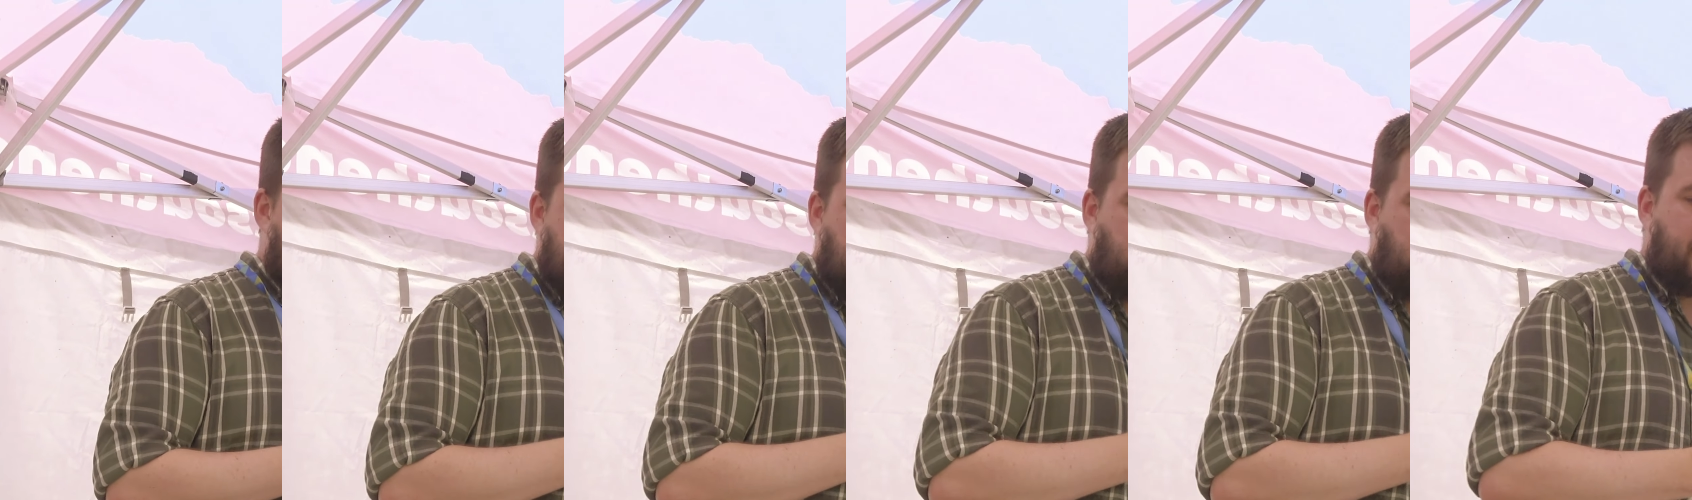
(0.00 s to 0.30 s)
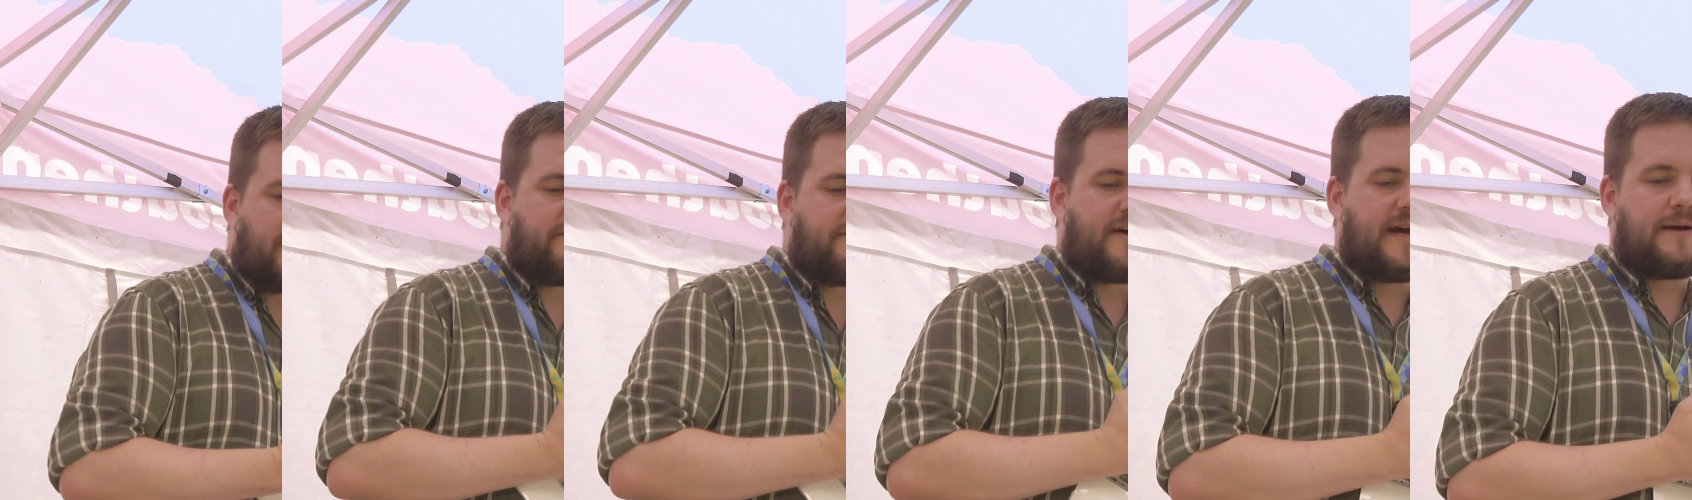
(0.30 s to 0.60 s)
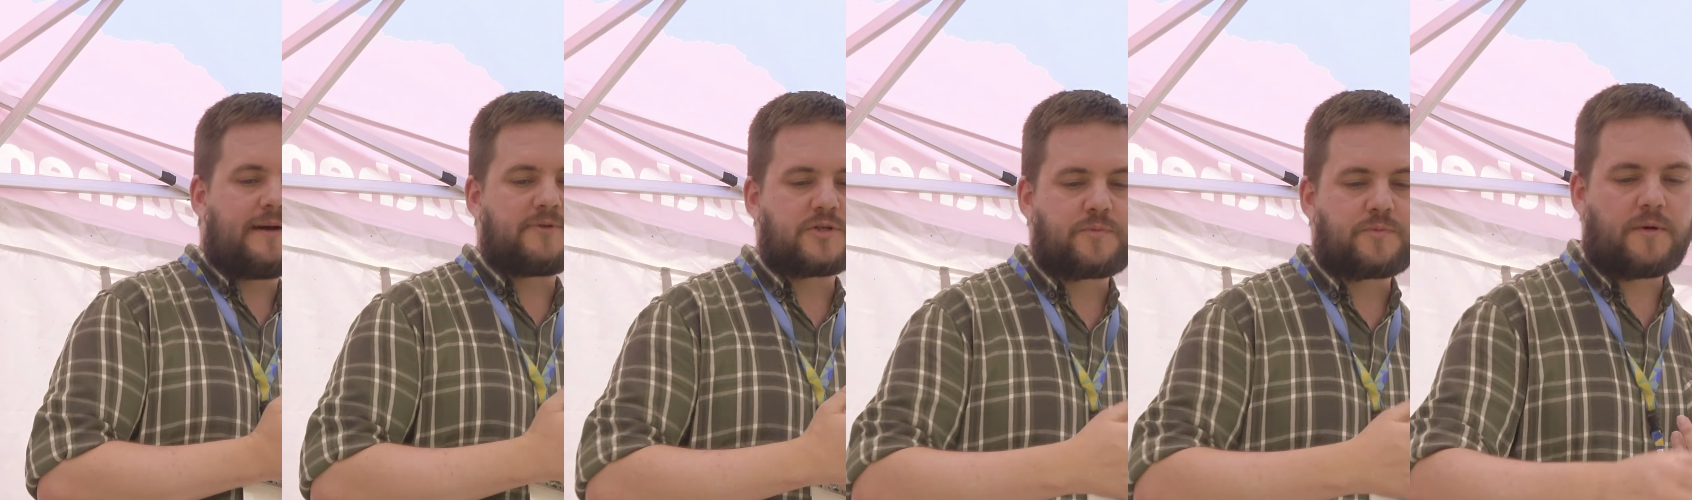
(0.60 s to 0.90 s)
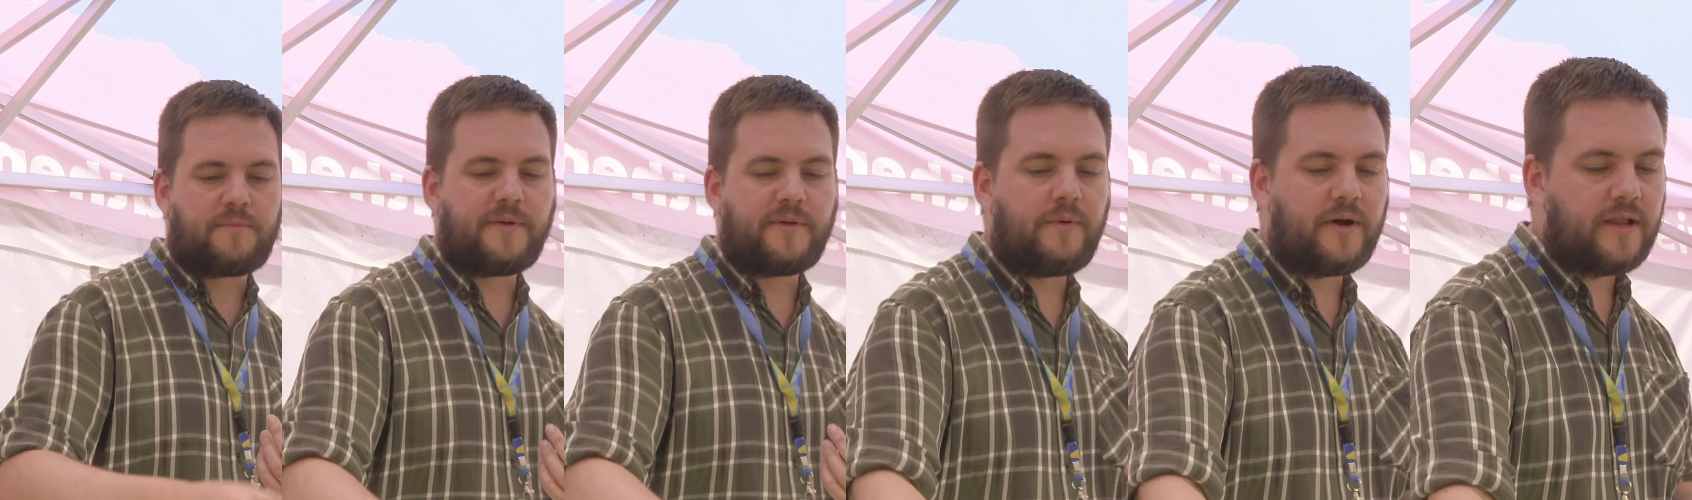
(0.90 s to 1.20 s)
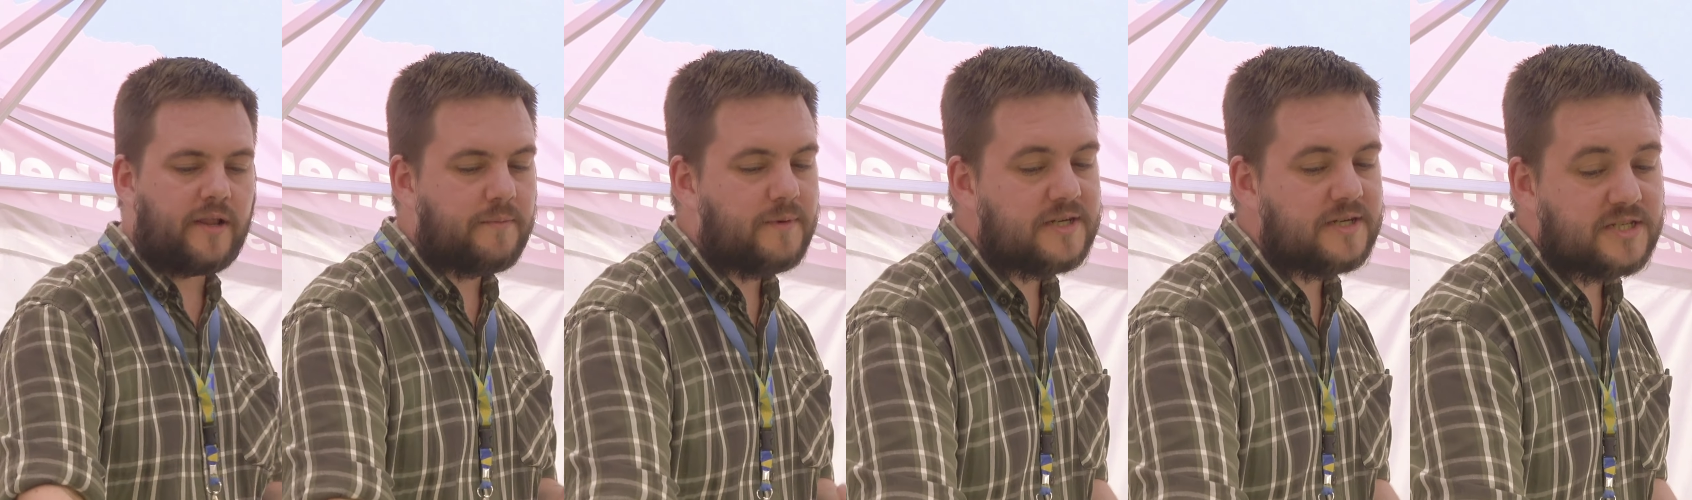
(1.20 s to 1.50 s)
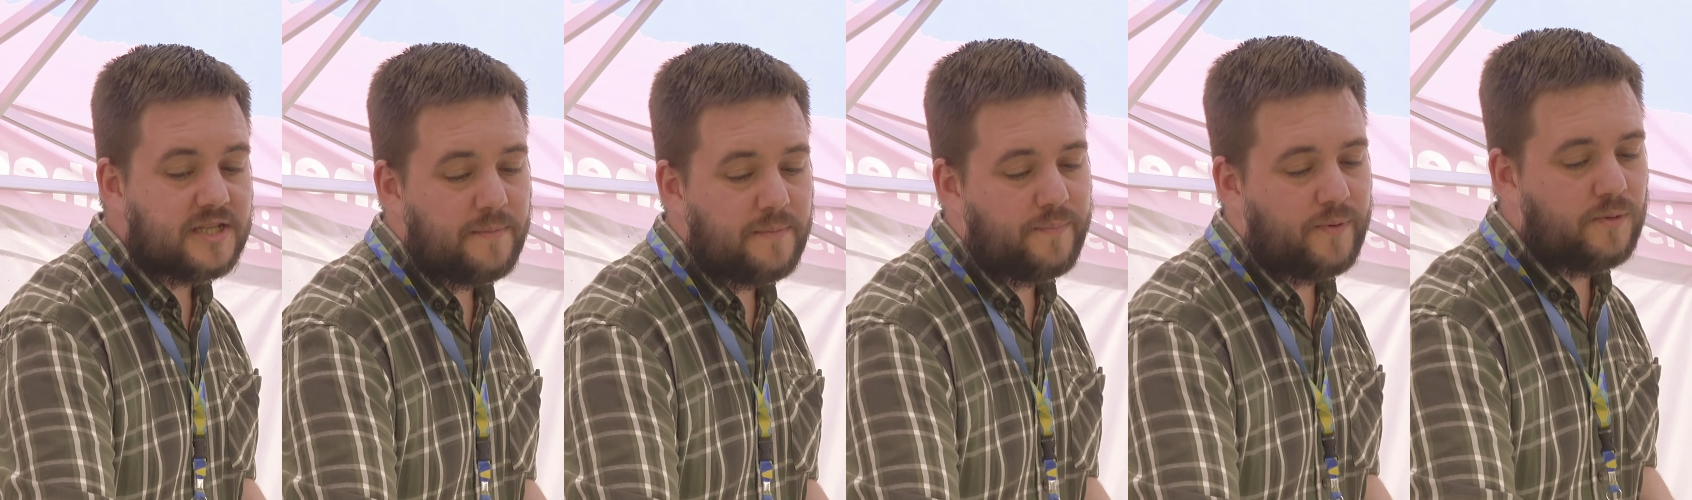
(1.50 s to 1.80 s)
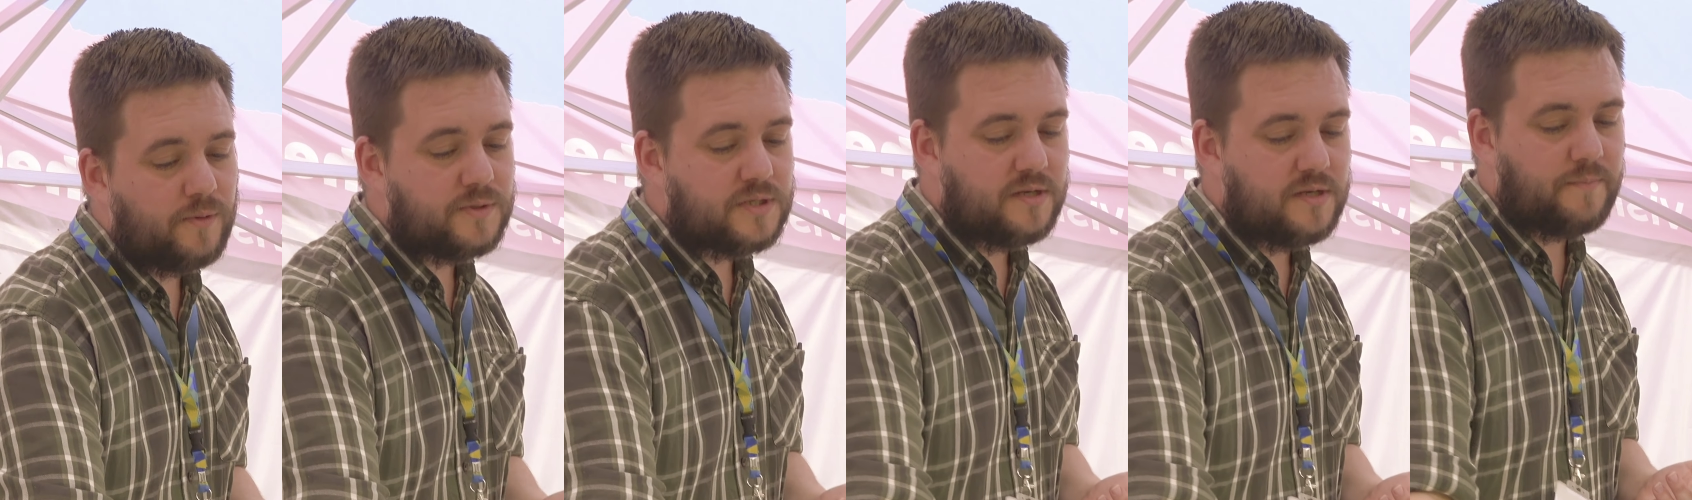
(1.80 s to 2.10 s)
What they found was probably one of the most
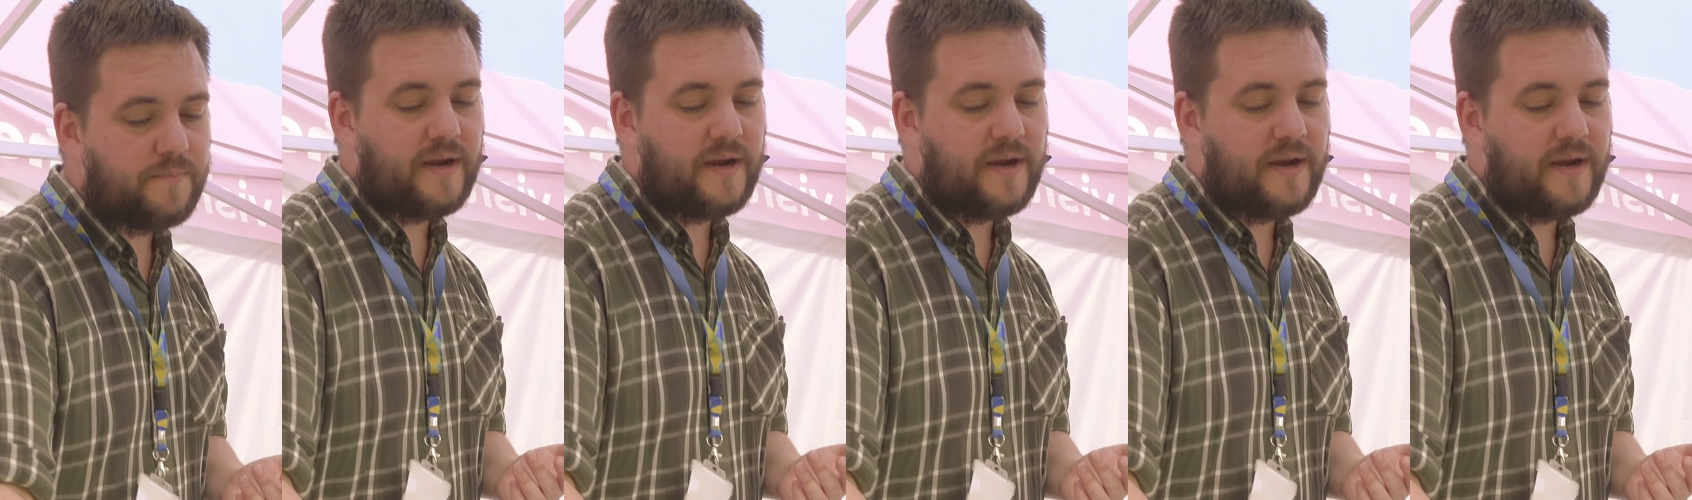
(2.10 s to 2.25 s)
important